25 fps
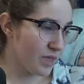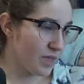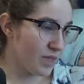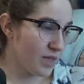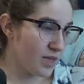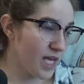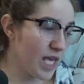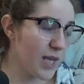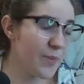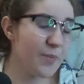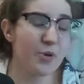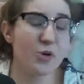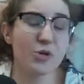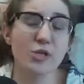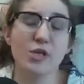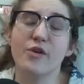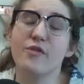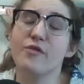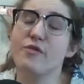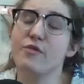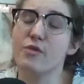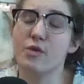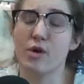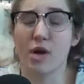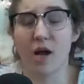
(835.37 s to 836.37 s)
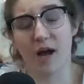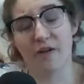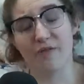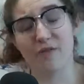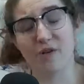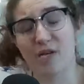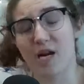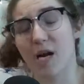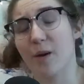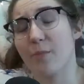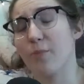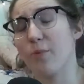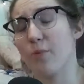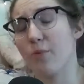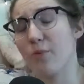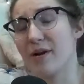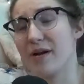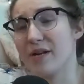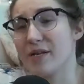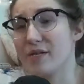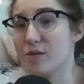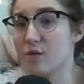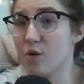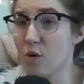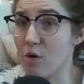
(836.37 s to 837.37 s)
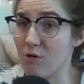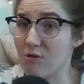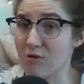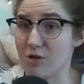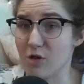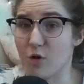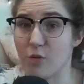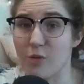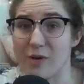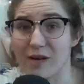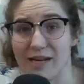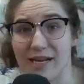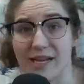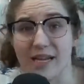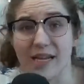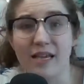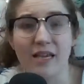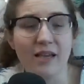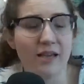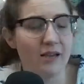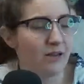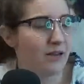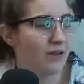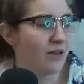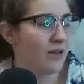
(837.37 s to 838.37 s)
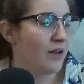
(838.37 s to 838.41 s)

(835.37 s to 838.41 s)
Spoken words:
Keep yourself covered up when it's cold or windy.